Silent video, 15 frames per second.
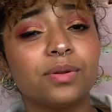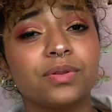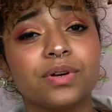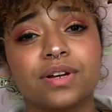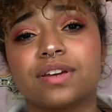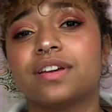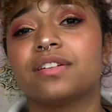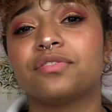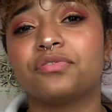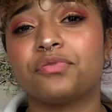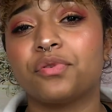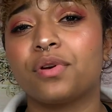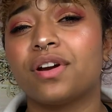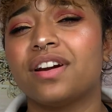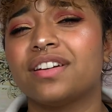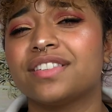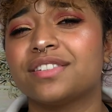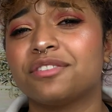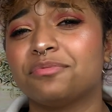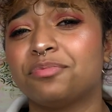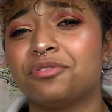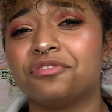looking for
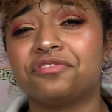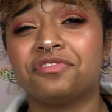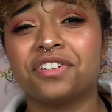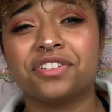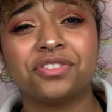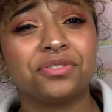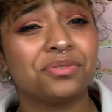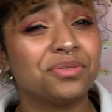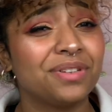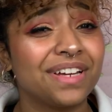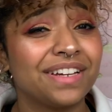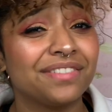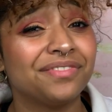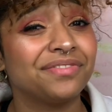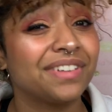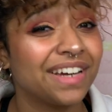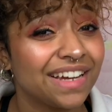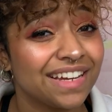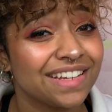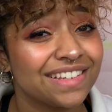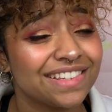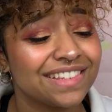some professional
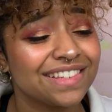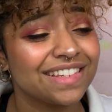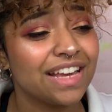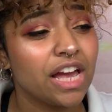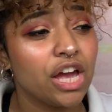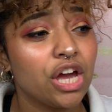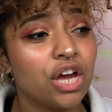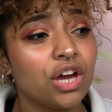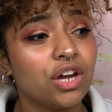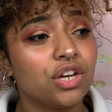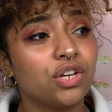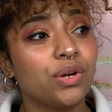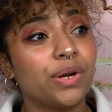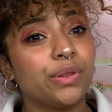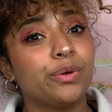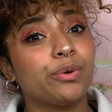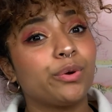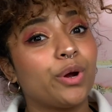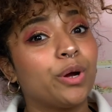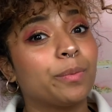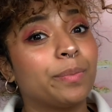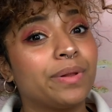advice, you're in the
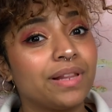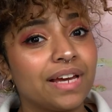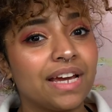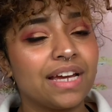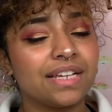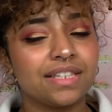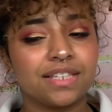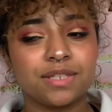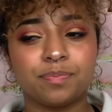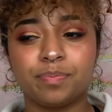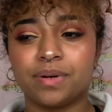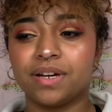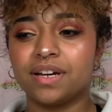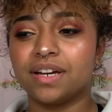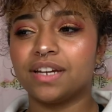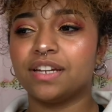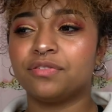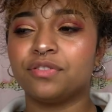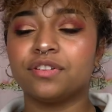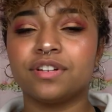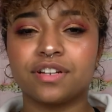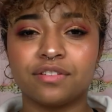wrong place. But if
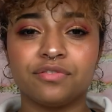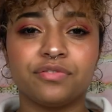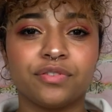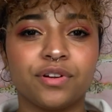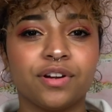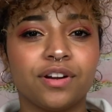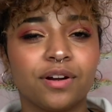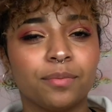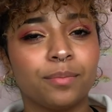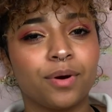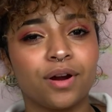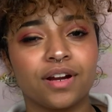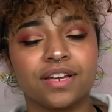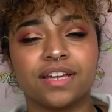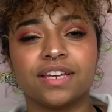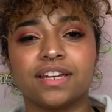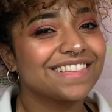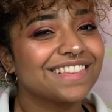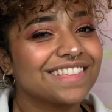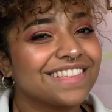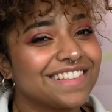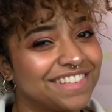you're looking for a bargain,
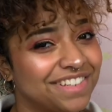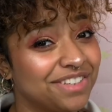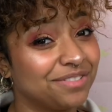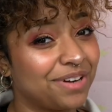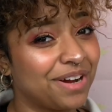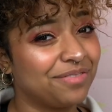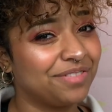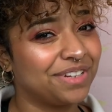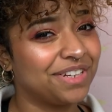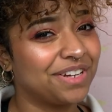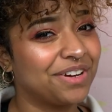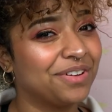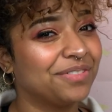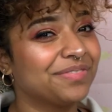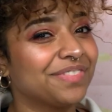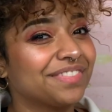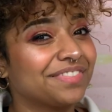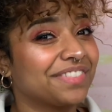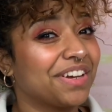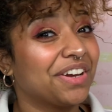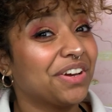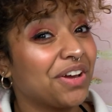this is the right video
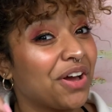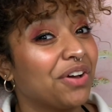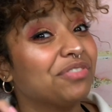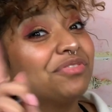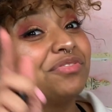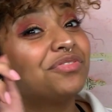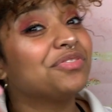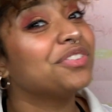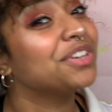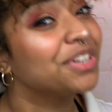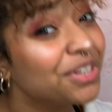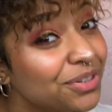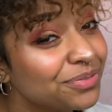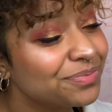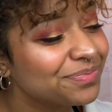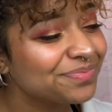for you.